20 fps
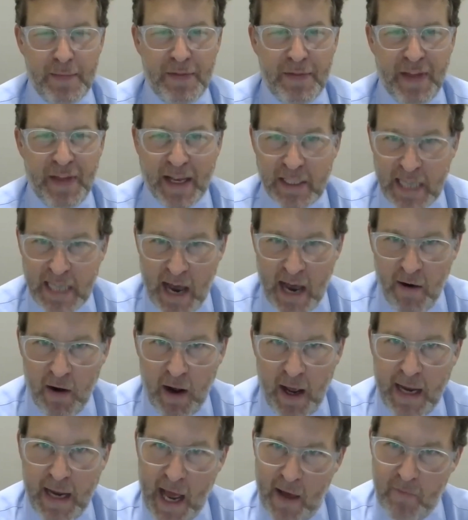Thanks,
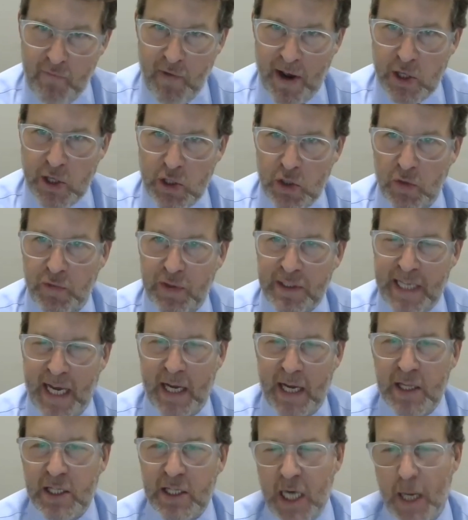Caroline and Rachel, for
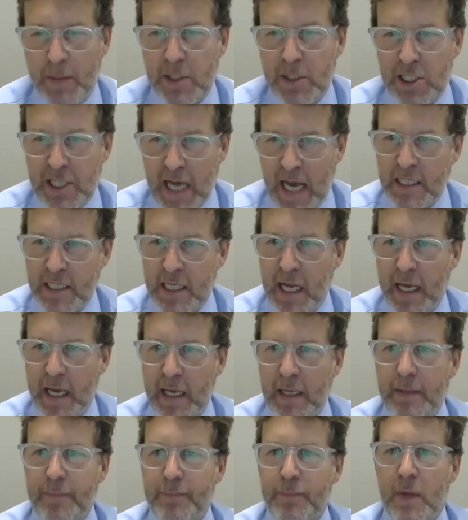taking the time to chat
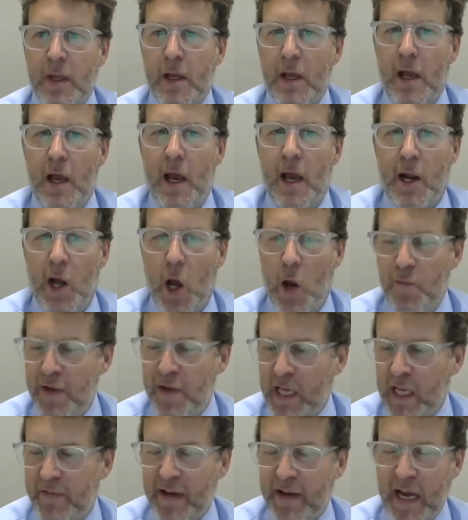today and
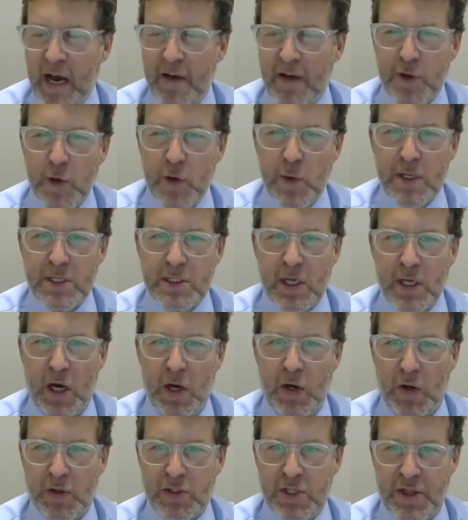hopefully giving our viewers
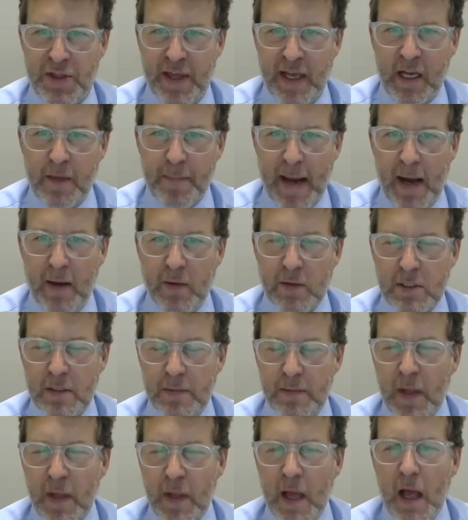a lot to think about.
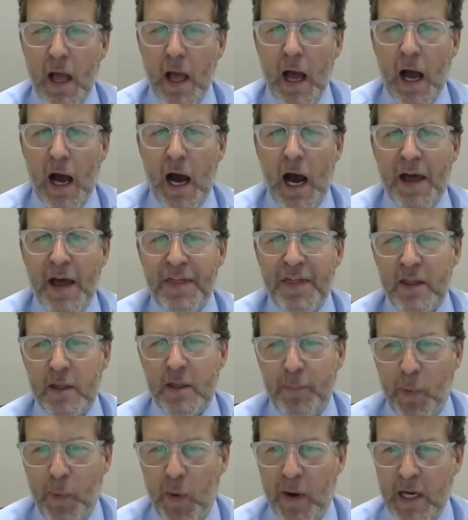I think
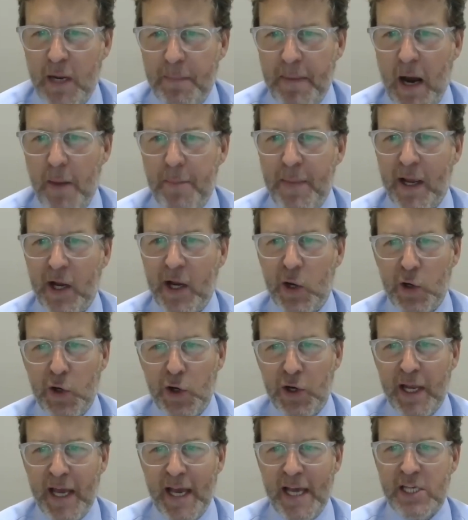the point about being a
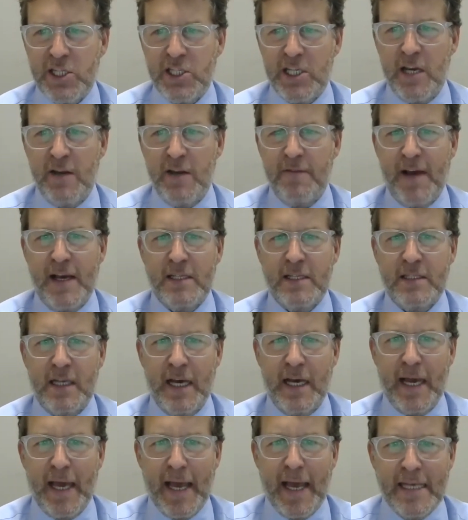good ESG
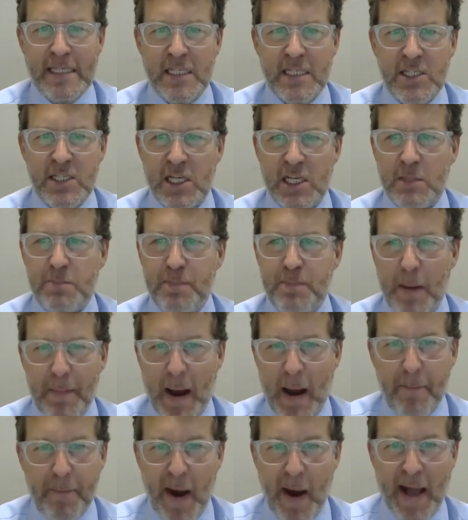investor isn't just
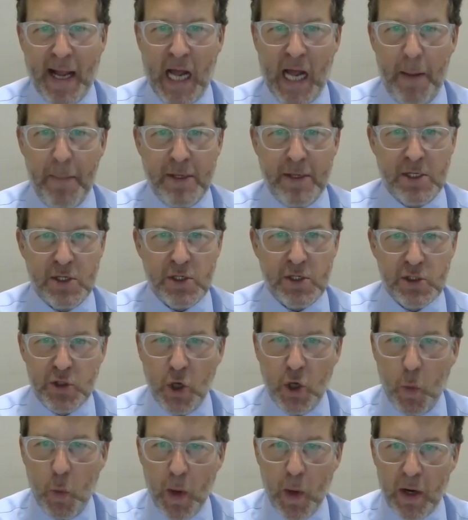about buying companies that
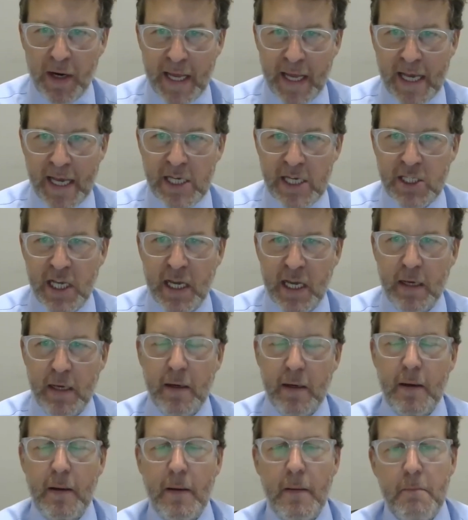score well on ESG,
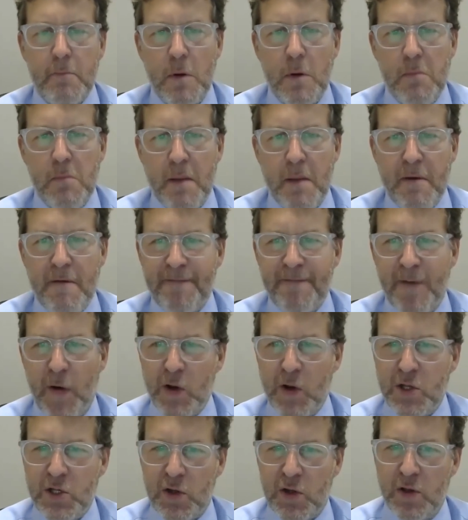but maybe
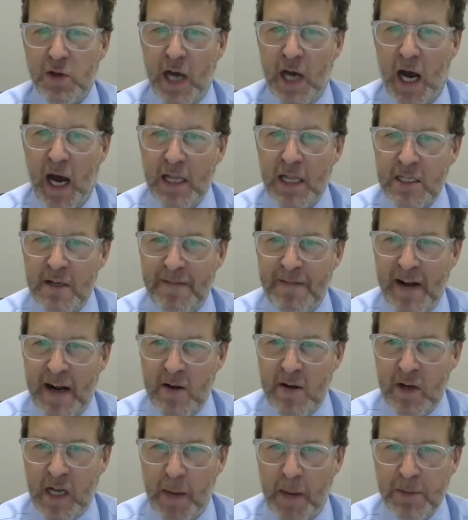focusing on those
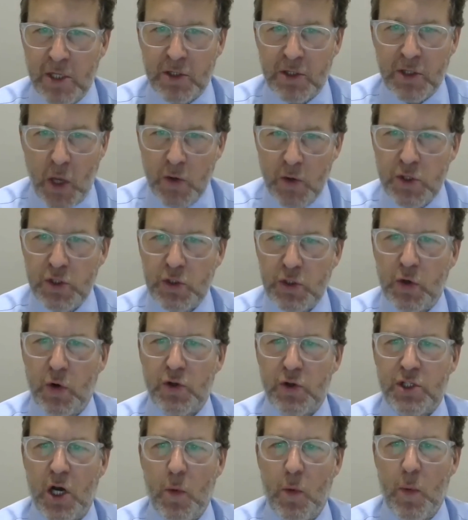undervalued companies that don't
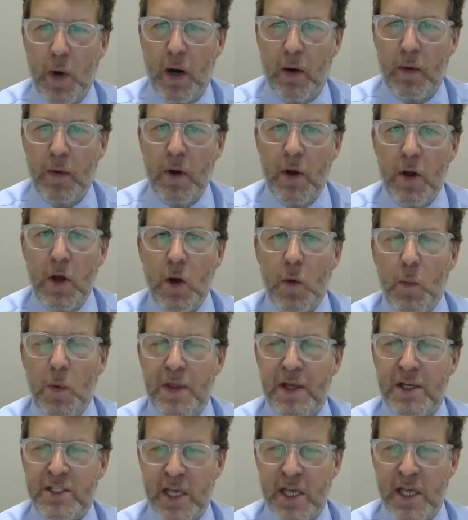score so well,
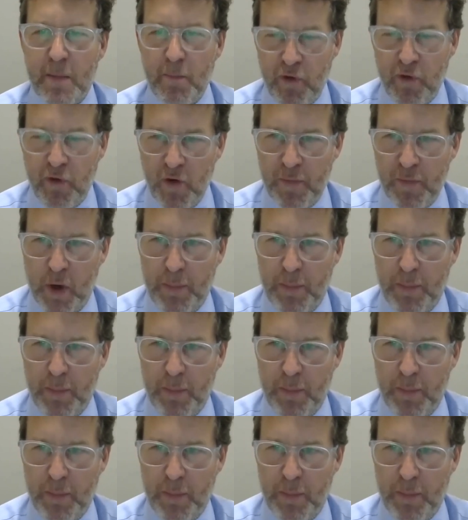where there's the improvement